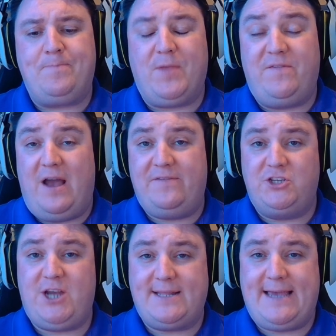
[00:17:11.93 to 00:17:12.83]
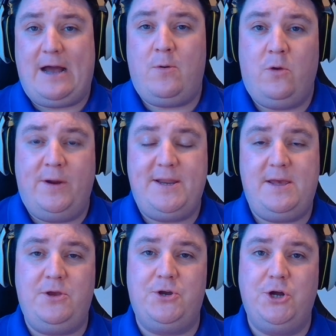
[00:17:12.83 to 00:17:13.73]
If you haven't checked it out already,
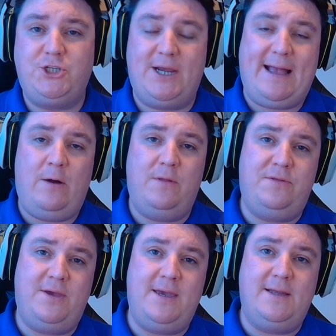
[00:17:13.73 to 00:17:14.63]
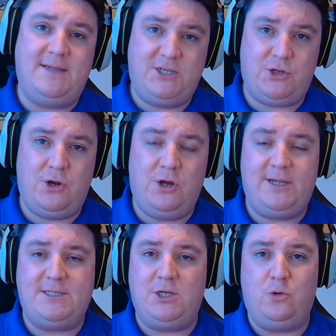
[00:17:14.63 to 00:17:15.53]
go check out the Discord.
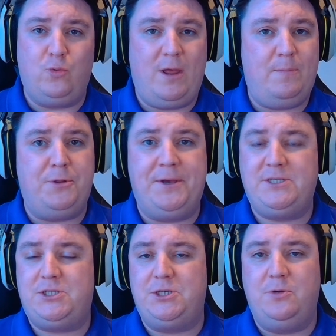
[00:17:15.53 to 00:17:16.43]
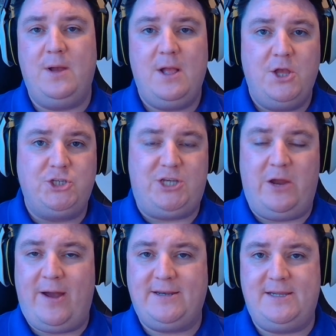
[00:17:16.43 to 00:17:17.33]
It's a great place to
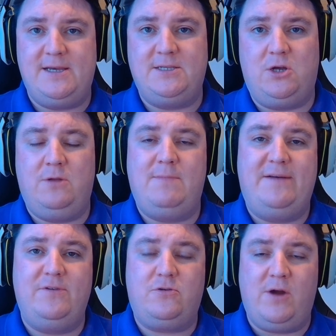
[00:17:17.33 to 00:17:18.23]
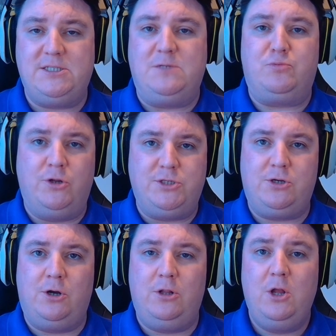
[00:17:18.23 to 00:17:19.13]
share ideas on Marvel Crisis
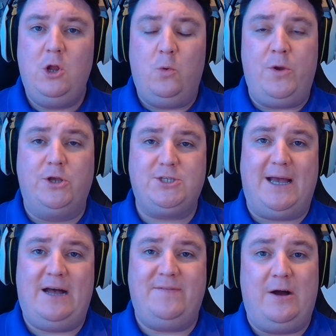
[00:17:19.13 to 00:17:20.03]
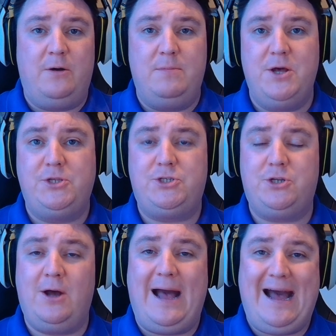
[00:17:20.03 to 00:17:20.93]
Protocol. We also have our merch
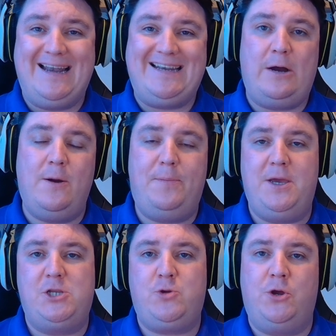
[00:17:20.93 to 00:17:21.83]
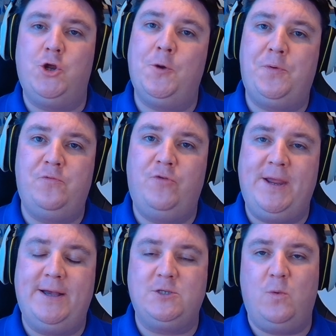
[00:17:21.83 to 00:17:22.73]
store and our Patreon up and
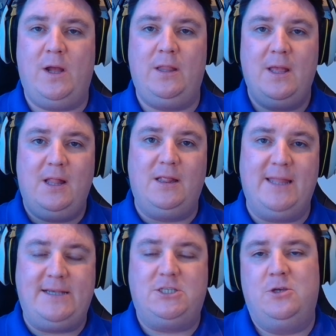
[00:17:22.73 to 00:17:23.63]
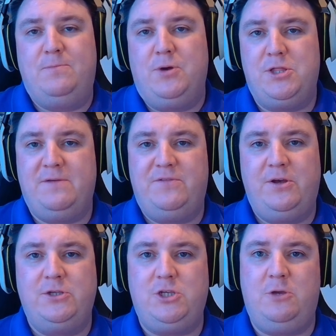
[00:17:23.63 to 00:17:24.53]
running as well. Links to both of
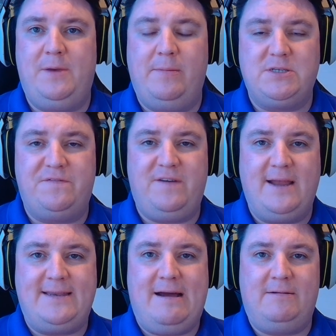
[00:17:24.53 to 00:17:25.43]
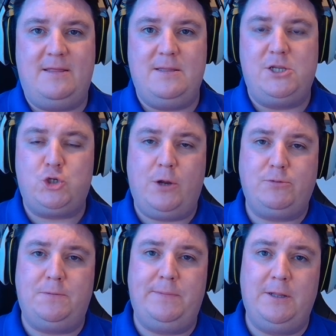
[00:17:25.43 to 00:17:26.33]
those you'll be able to find down in the
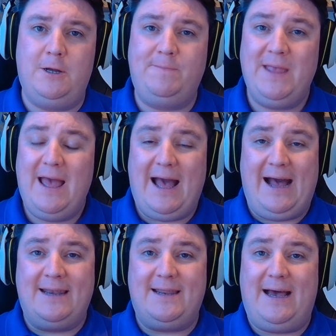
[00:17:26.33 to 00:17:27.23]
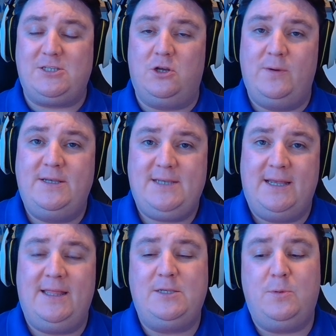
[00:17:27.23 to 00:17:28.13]
description below. And as always,
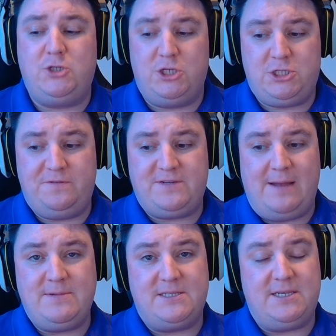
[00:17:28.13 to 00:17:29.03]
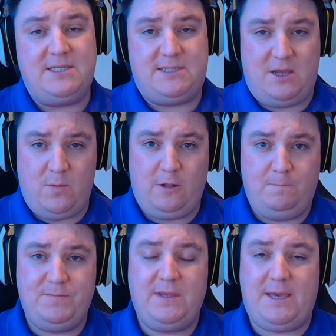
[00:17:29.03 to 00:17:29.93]
it leaves me just enough time to say stay well,
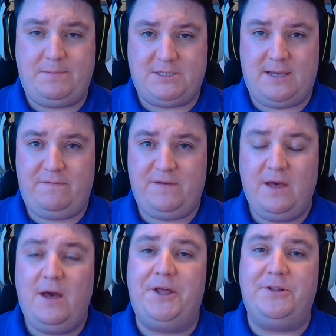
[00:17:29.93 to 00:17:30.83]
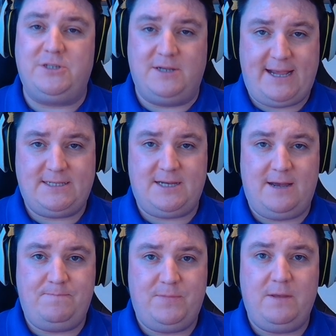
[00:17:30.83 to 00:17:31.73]
keep safe, and until next
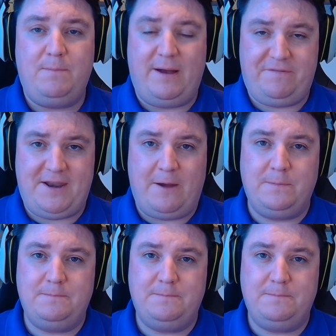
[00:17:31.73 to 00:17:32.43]
time, bye for now.